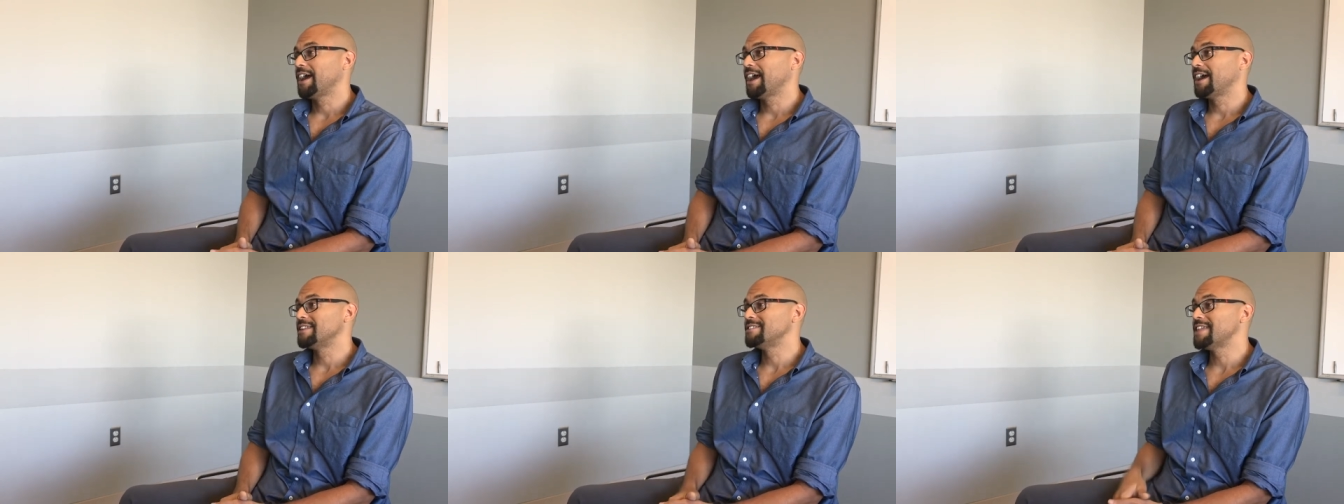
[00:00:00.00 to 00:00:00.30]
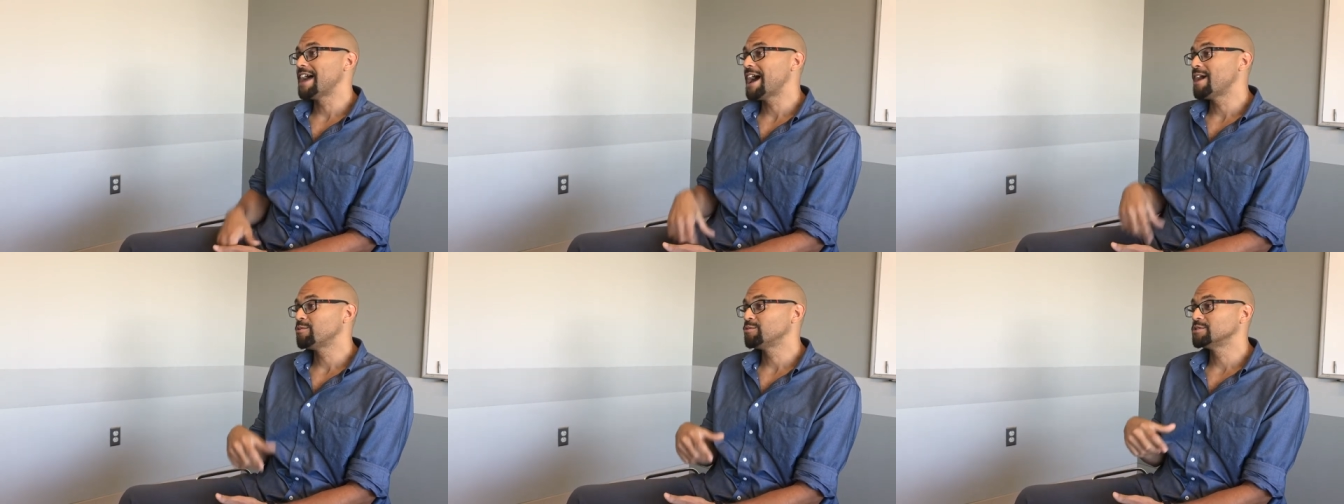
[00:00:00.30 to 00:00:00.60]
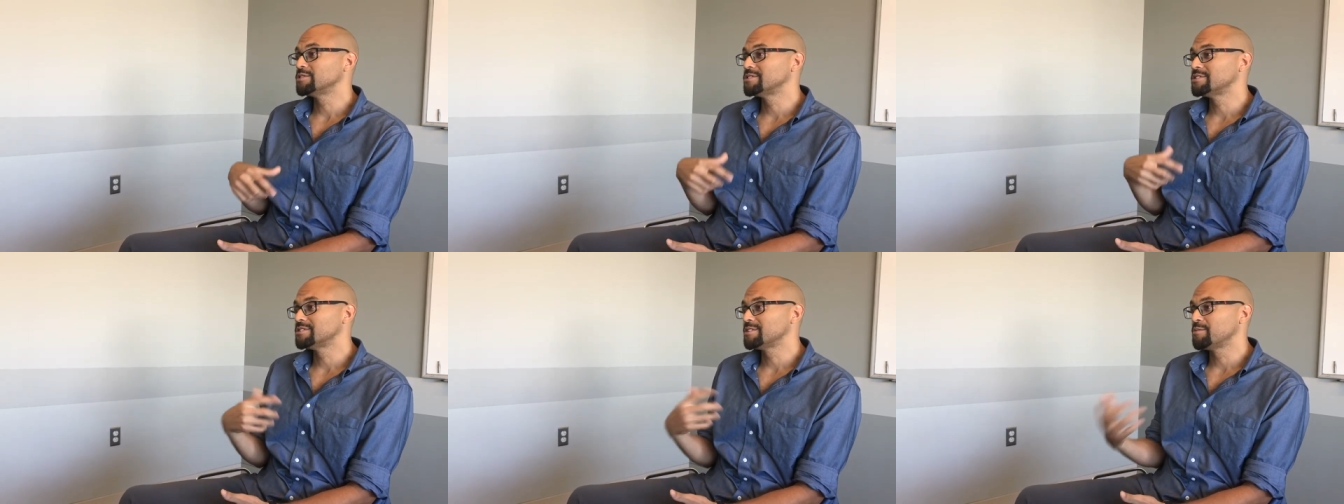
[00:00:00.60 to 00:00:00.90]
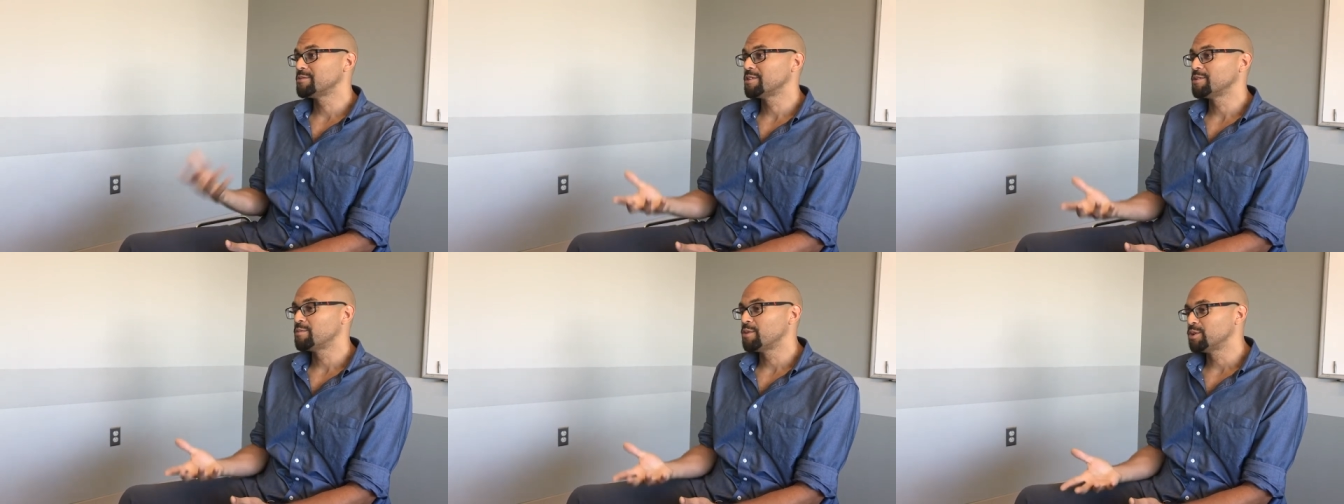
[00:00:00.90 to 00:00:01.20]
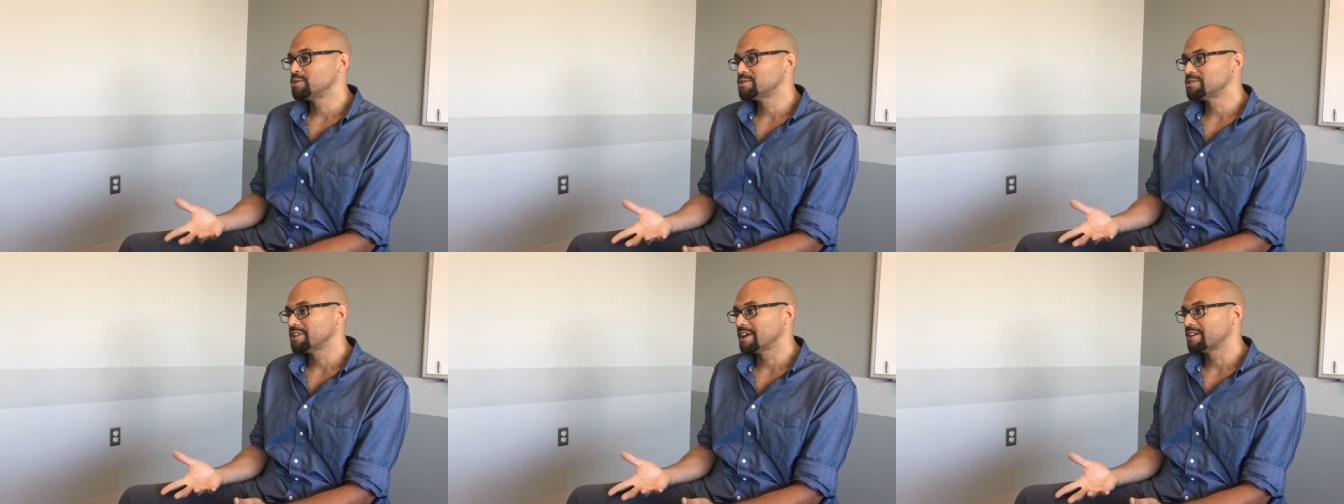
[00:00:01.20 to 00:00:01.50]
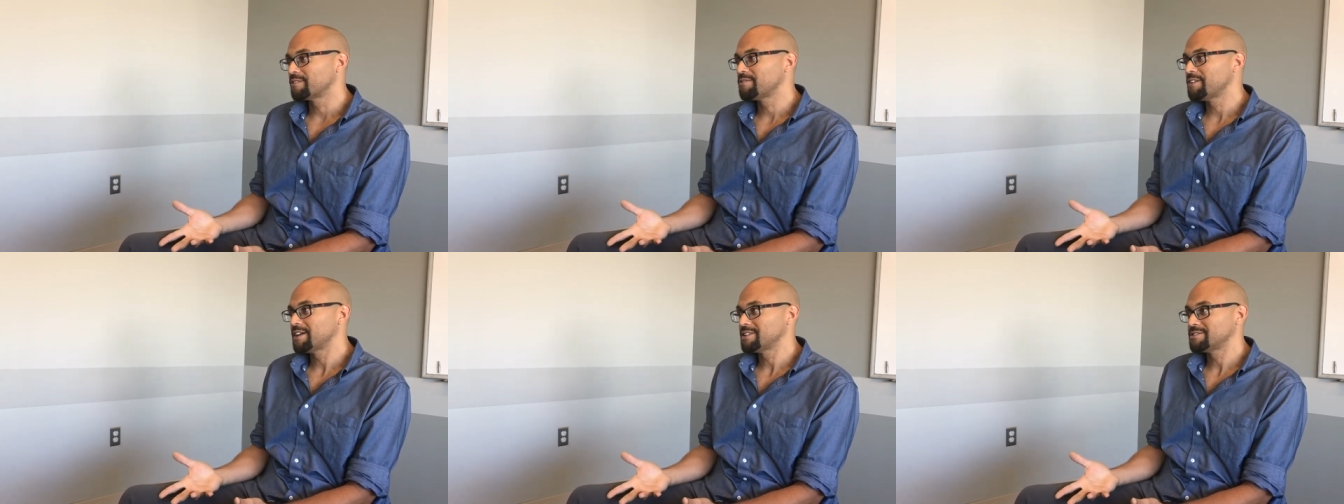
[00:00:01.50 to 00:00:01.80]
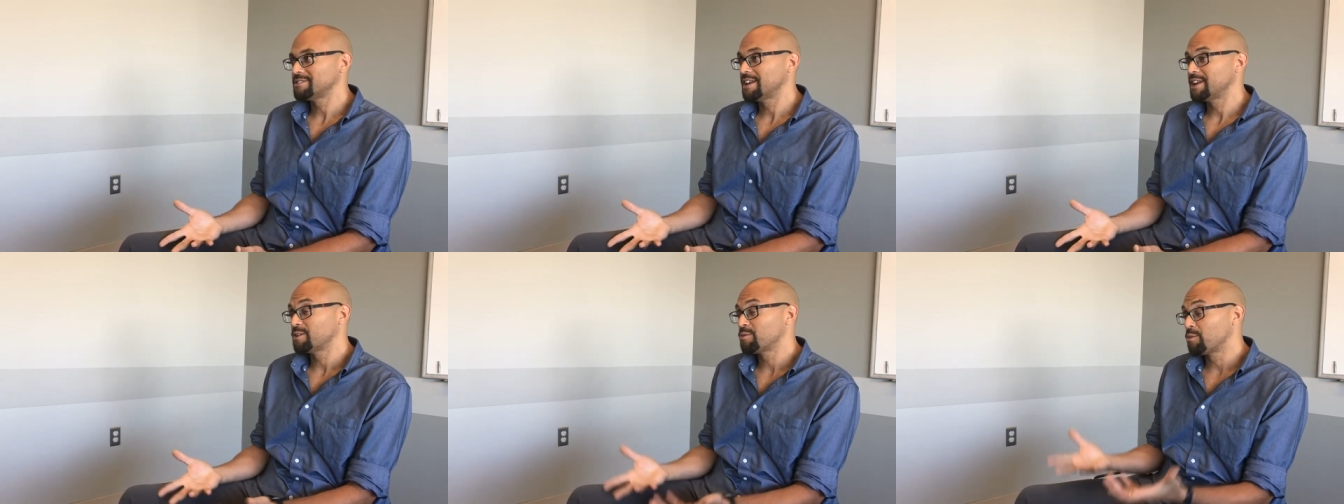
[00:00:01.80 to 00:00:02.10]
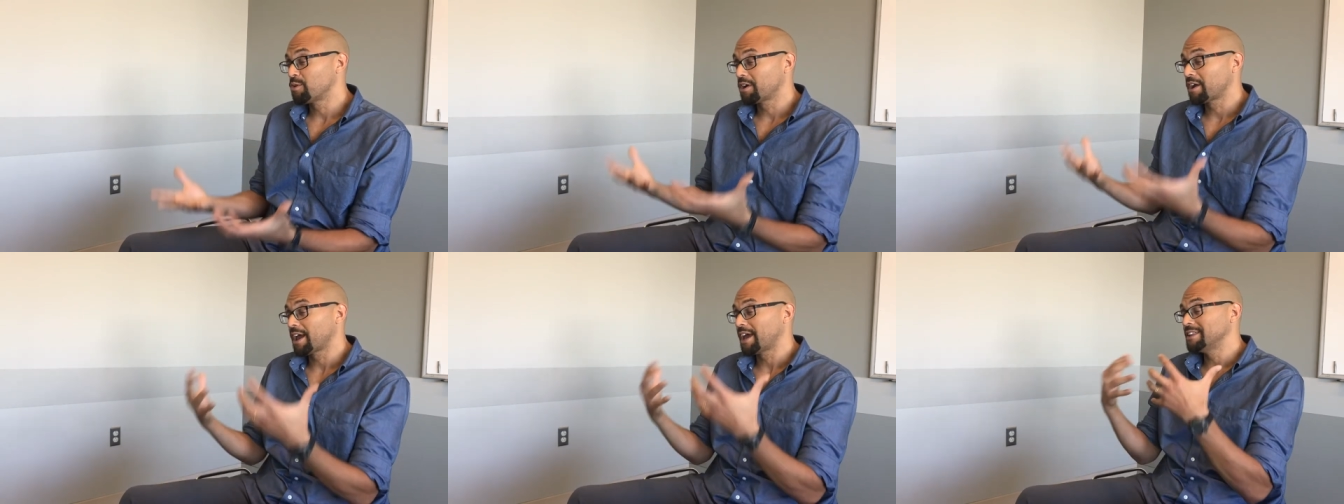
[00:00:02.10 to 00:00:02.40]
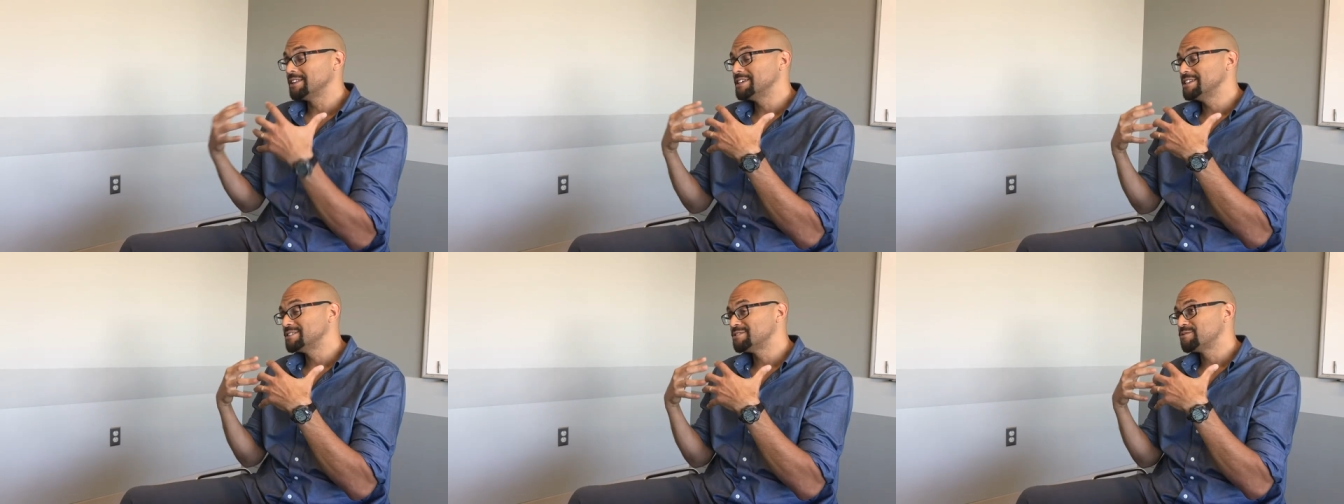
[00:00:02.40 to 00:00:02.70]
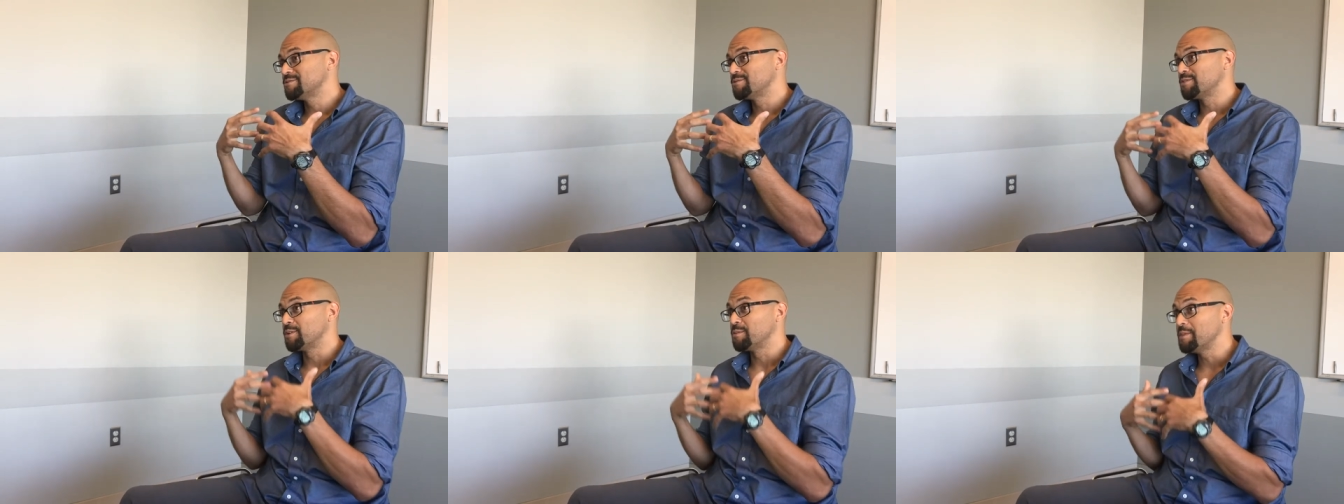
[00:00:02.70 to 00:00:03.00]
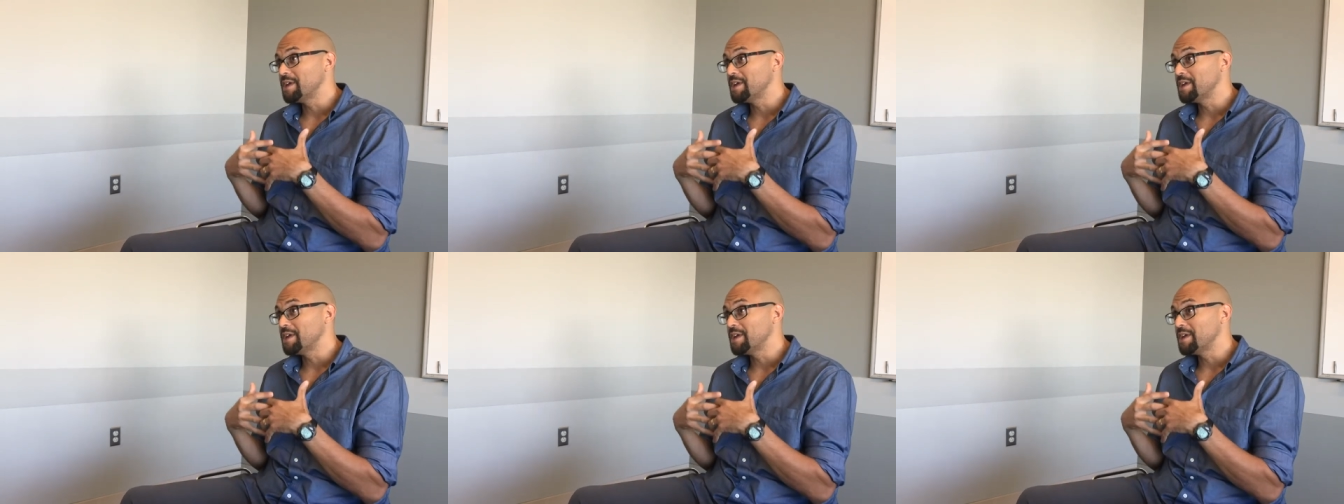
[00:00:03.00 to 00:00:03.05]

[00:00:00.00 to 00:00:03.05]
And that was some of the most like fascinating work, at least for